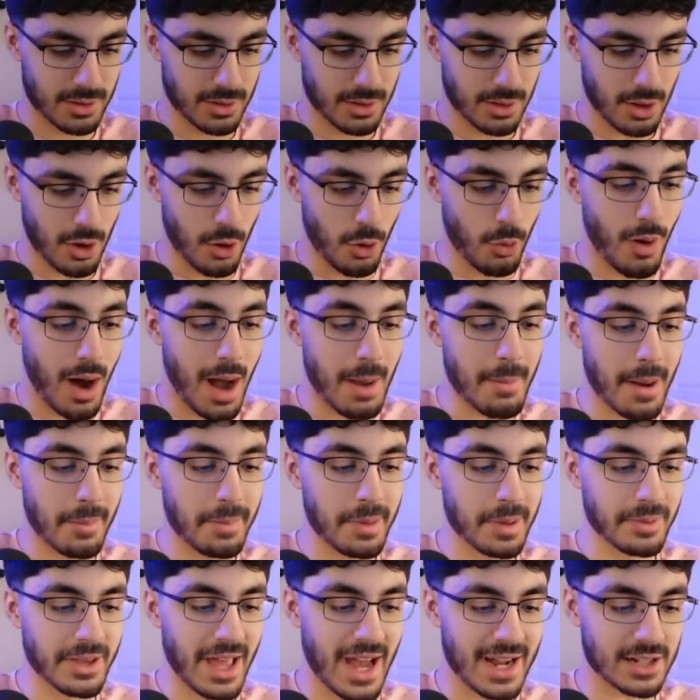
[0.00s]
Oh, I might
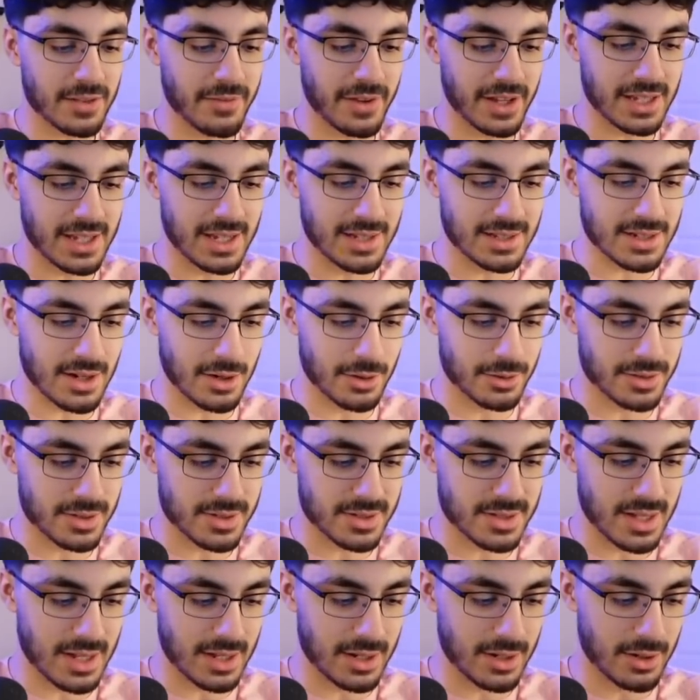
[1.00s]
be able to activate King Tower with
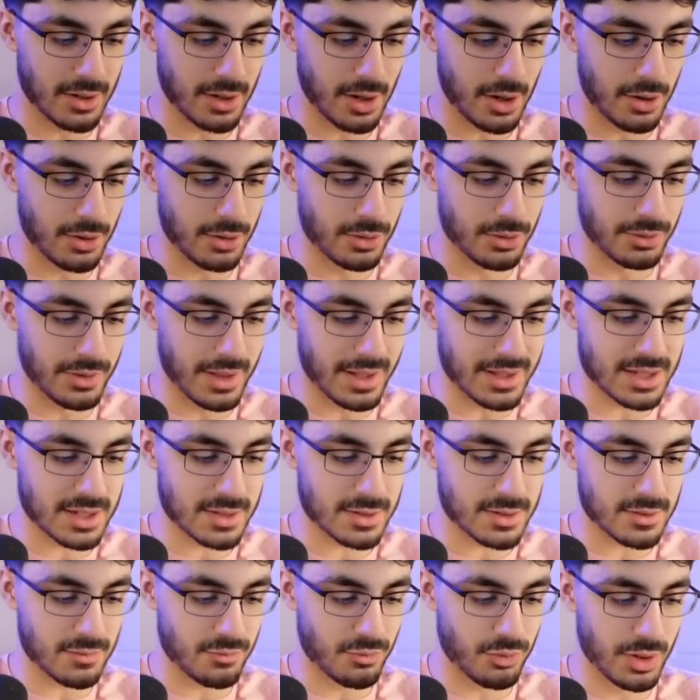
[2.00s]
this NATO. Oh,
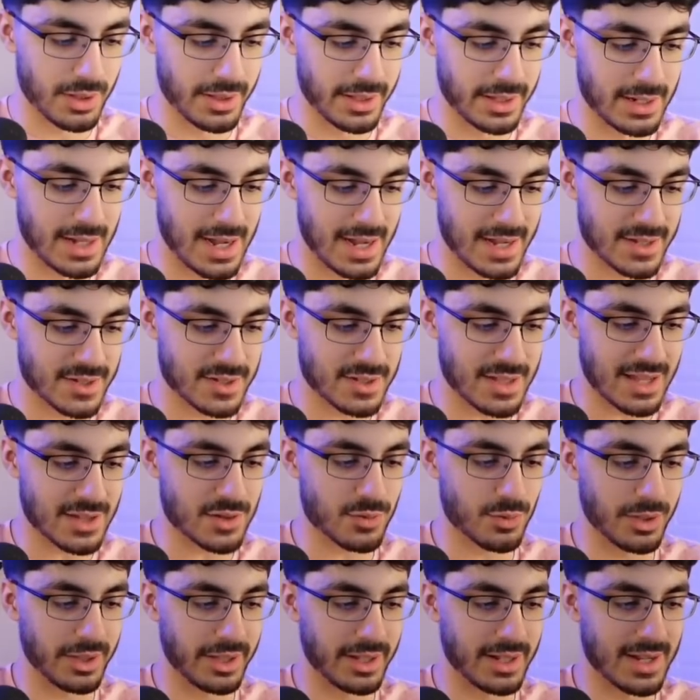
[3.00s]
that's really nice.
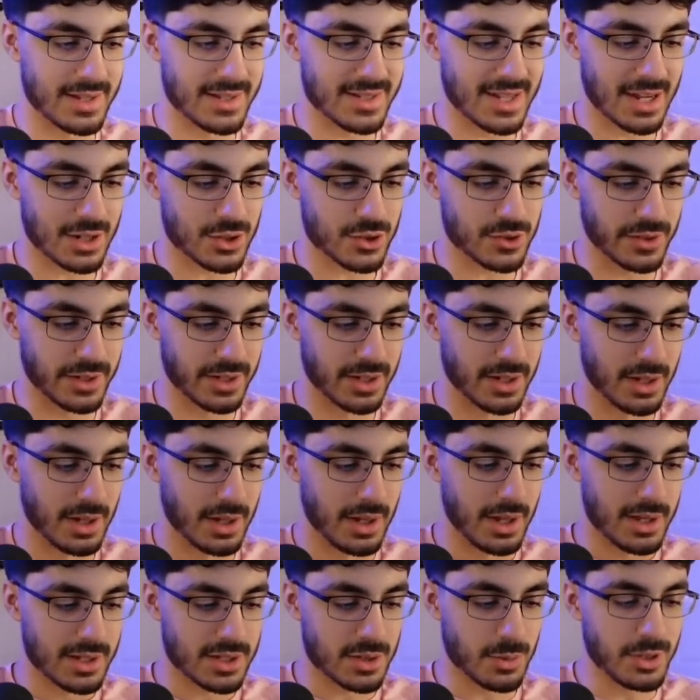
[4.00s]
That's really nice, actually.
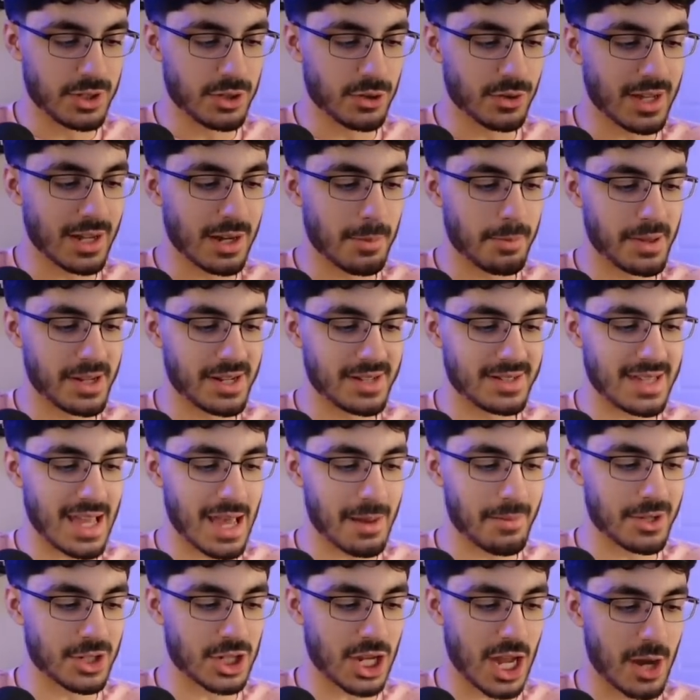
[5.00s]
So we do get a bit of
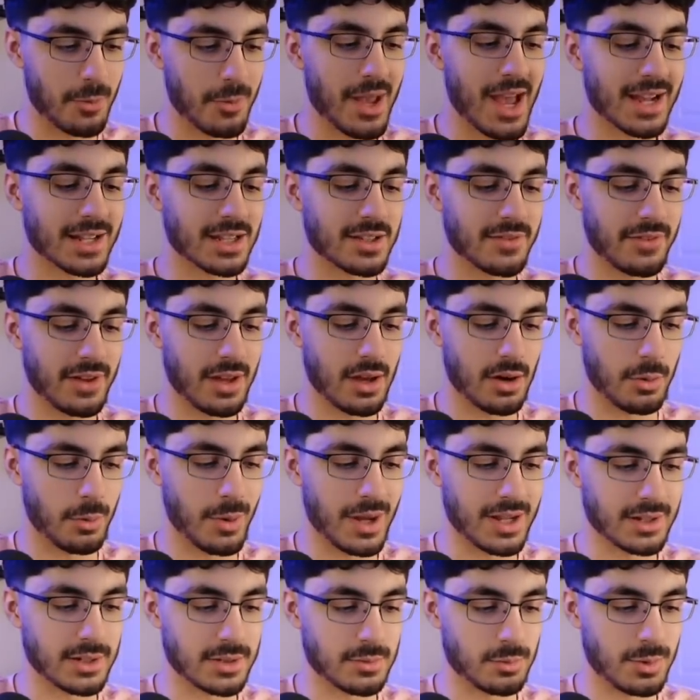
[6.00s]
damage, and we activate... Oh,
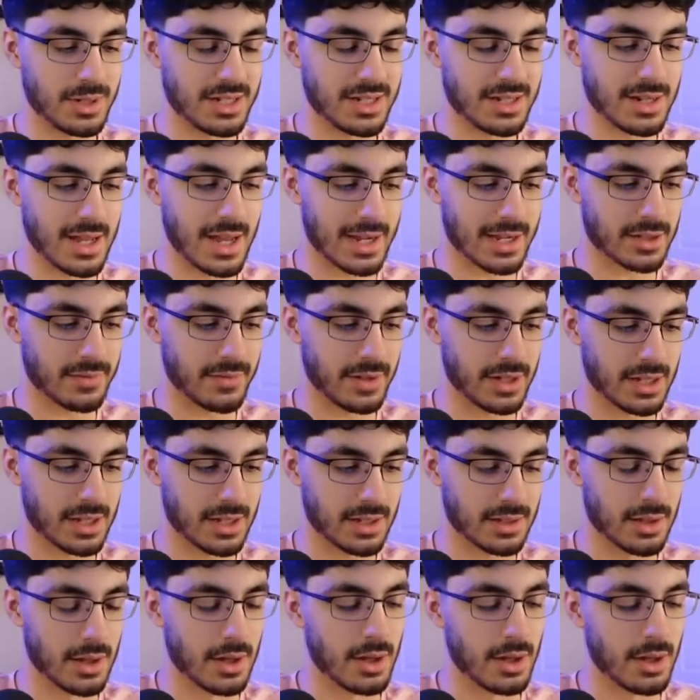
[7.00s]
wait, we didn't activate King.